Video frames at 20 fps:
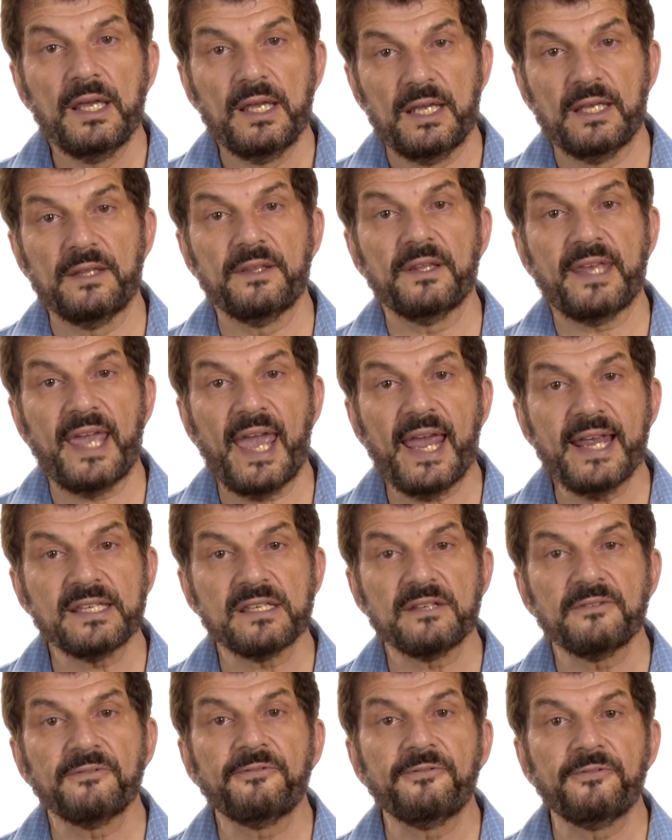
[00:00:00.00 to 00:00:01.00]
In the case
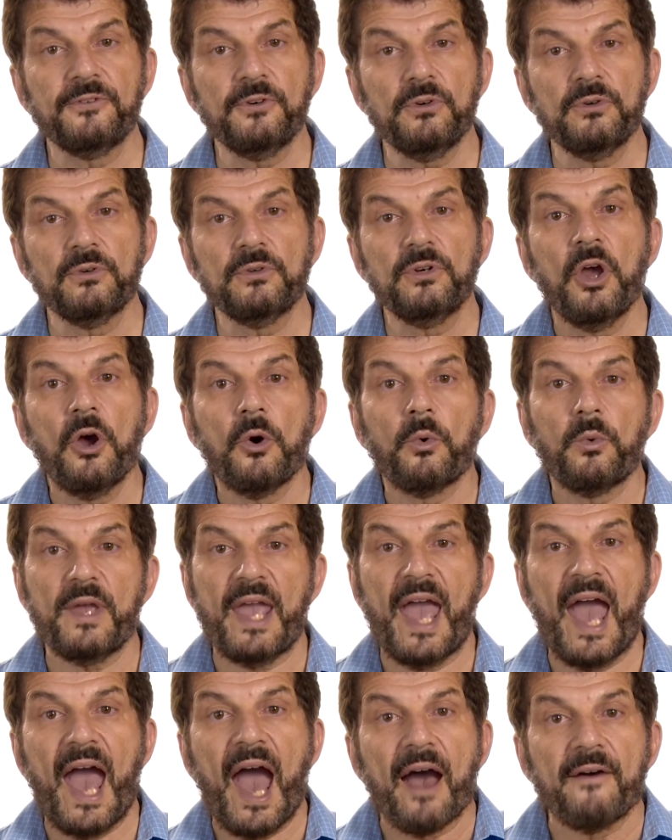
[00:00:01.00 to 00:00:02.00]
of food, we
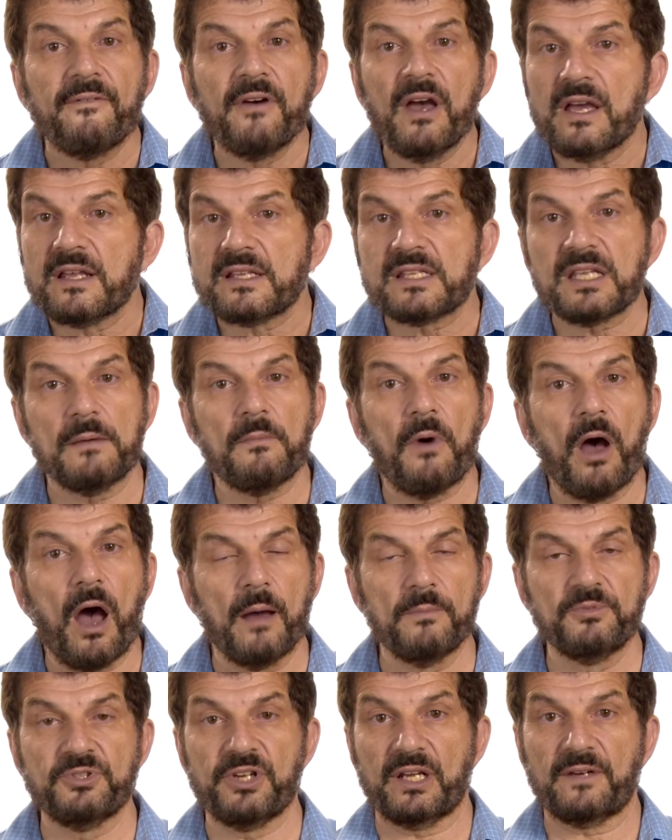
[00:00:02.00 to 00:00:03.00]
have some
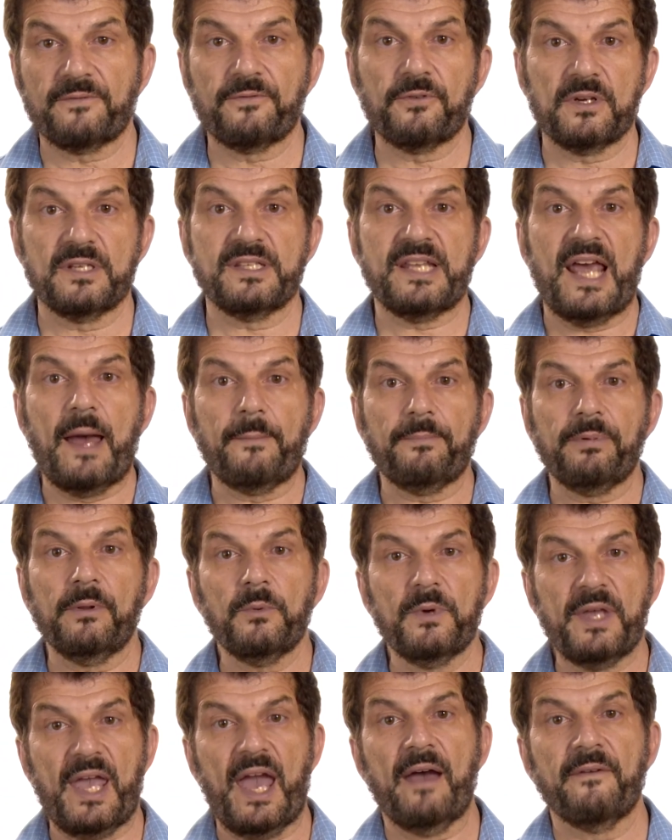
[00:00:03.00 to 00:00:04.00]
object. For example,
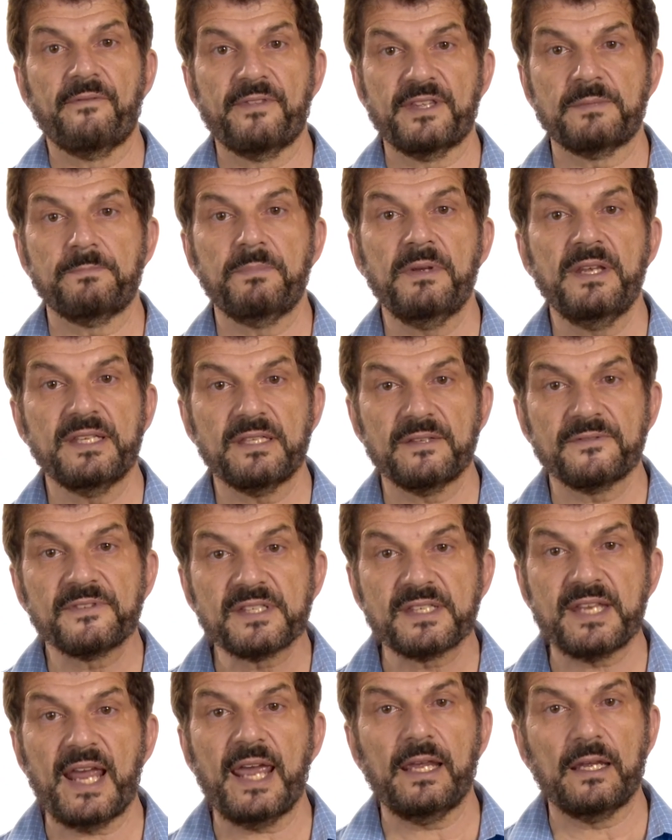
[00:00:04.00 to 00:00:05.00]
we have this piece of
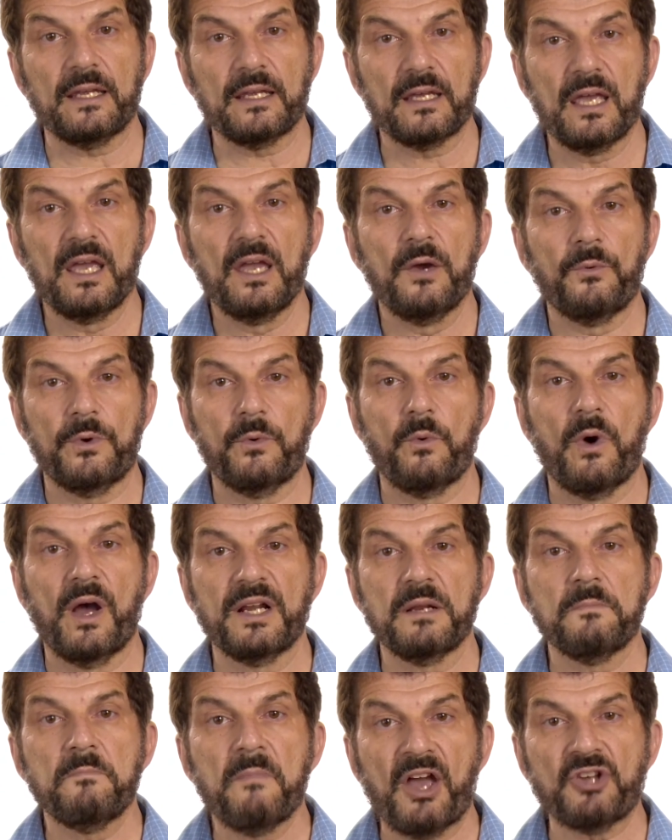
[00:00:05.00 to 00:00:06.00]
steak. We want
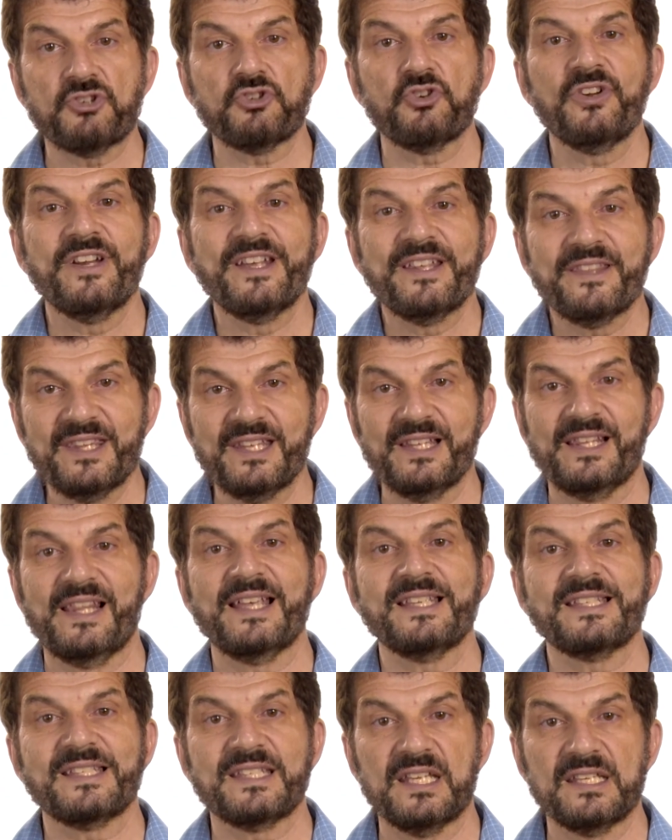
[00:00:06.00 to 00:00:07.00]
to measure the
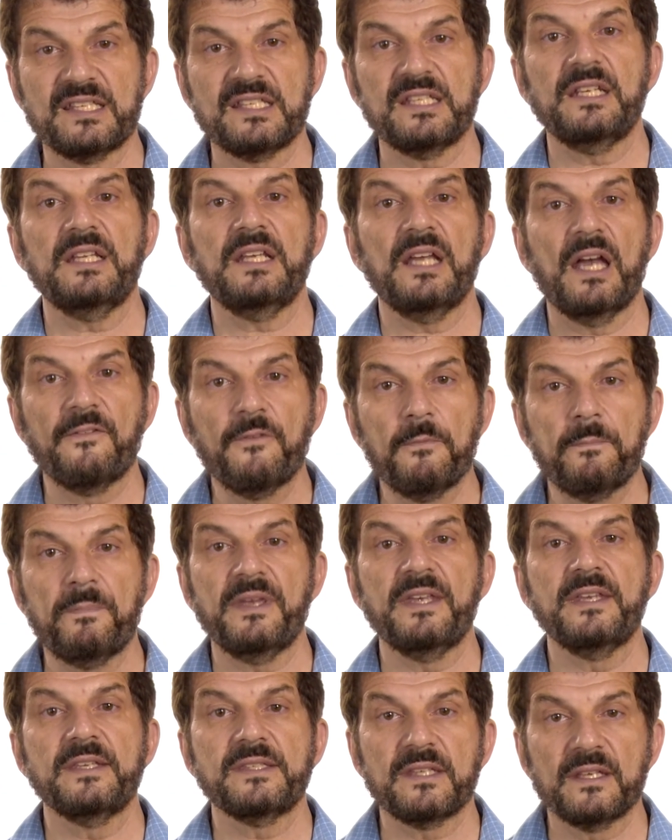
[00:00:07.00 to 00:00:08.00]
elasticity of a
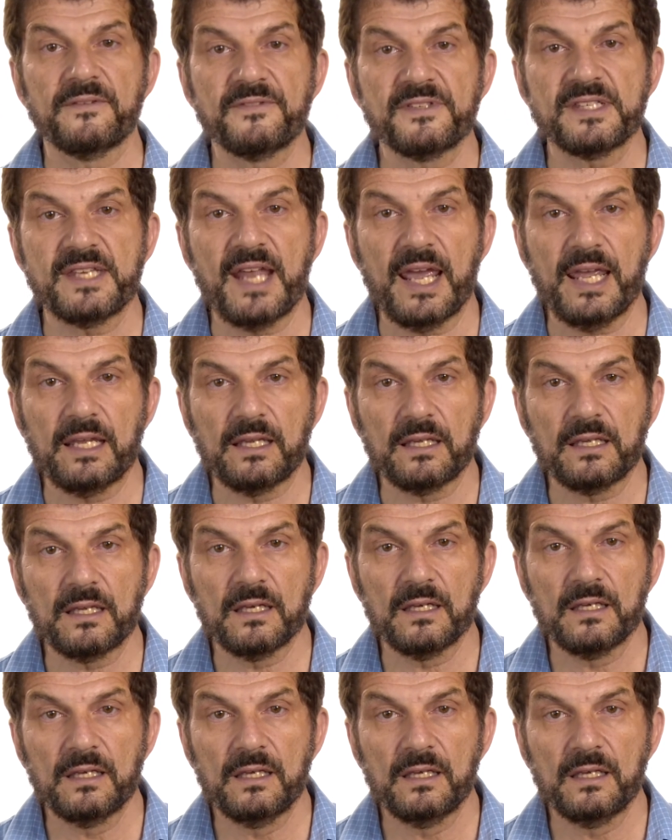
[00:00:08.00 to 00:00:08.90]
piece of steak.